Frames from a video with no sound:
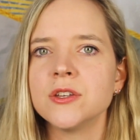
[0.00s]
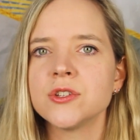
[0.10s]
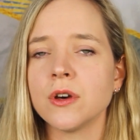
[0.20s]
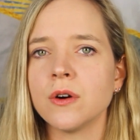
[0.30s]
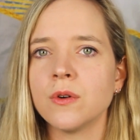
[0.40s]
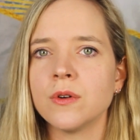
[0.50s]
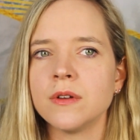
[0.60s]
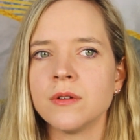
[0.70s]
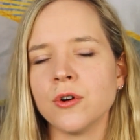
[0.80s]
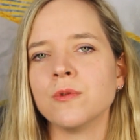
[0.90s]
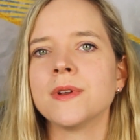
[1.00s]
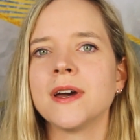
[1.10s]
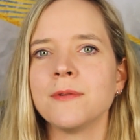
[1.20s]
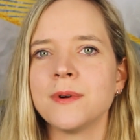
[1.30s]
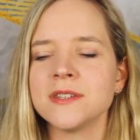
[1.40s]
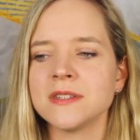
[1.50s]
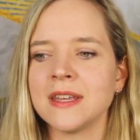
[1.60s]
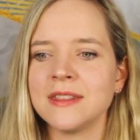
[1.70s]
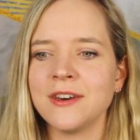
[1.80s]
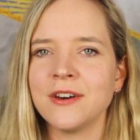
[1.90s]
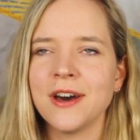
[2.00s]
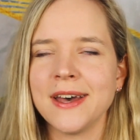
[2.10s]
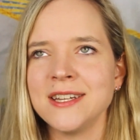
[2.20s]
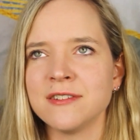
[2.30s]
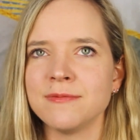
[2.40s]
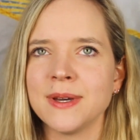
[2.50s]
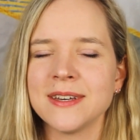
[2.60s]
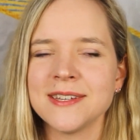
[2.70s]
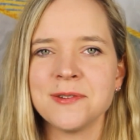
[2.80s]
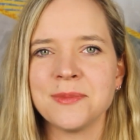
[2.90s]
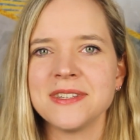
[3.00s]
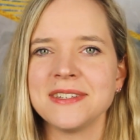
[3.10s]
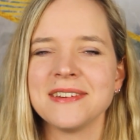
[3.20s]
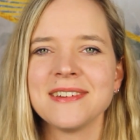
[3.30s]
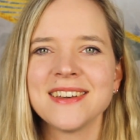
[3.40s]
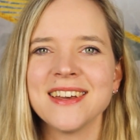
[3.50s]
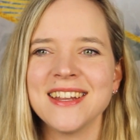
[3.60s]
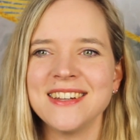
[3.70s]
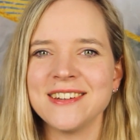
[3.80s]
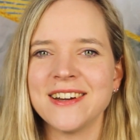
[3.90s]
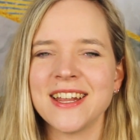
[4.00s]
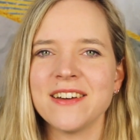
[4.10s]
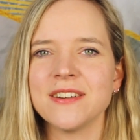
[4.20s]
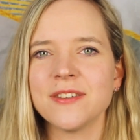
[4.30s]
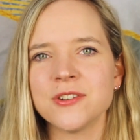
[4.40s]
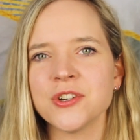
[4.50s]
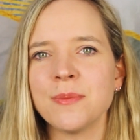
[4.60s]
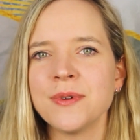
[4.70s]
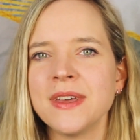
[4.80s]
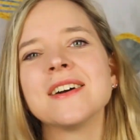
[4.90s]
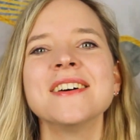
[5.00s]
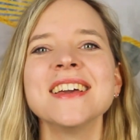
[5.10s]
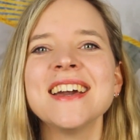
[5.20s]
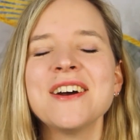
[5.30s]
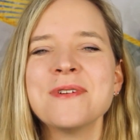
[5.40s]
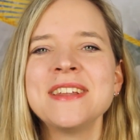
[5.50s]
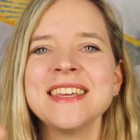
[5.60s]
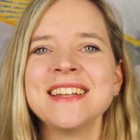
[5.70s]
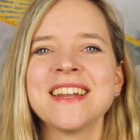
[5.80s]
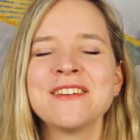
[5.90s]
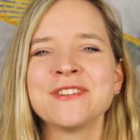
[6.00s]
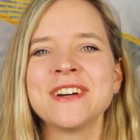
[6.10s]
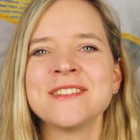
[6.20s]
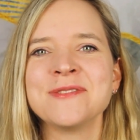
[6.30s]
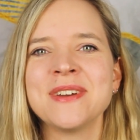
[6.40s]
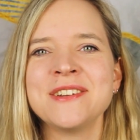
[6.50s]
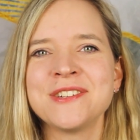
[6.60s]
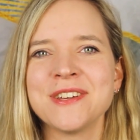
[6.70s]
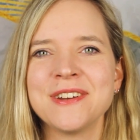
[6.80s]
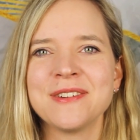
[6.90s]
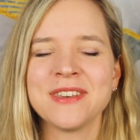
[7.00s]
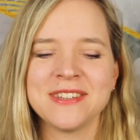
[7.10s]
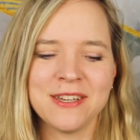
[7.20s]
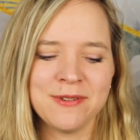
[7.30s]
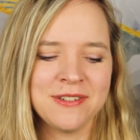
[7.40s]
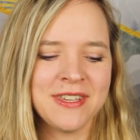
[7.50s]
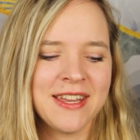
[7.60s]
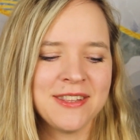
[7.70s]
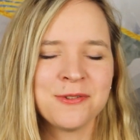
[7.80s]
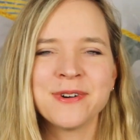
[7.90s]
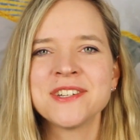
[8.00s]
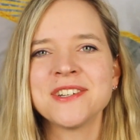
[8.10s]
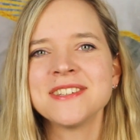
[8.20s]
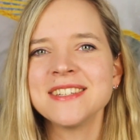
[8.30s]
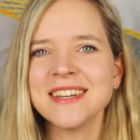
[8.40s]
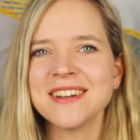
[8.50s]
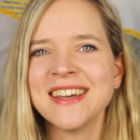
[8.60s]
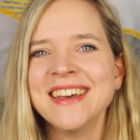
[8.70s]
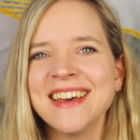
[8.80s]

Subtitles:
So no, when I was at the height of my customizing, I did not have another job. Oh yeah, one thing that I forgot to mention, because I was looking at the questions here,